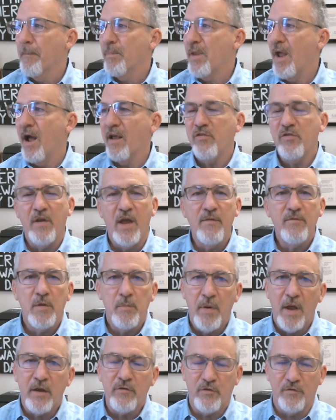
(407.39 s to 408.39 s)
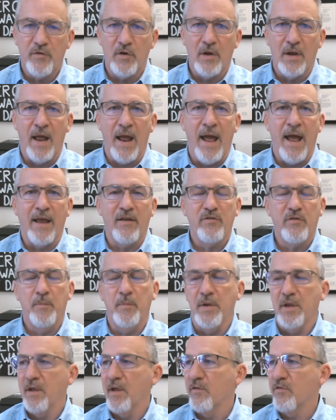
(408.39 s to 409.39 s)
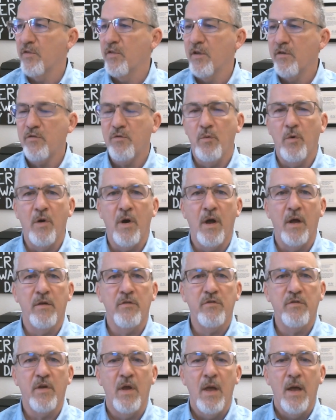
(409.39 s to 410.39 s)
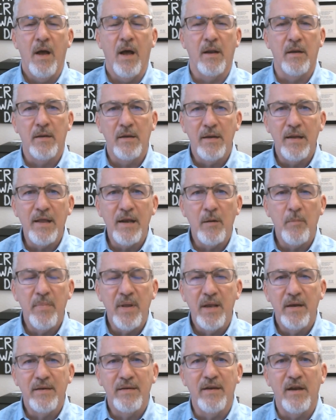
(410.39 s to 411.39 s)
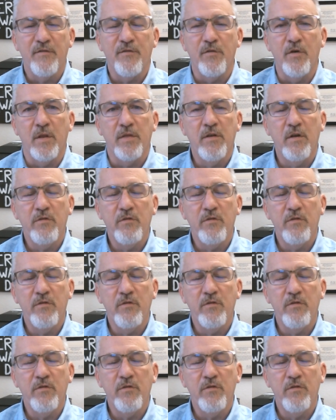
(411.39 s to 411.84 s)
Now, I saved the best for last because this was a little bit different.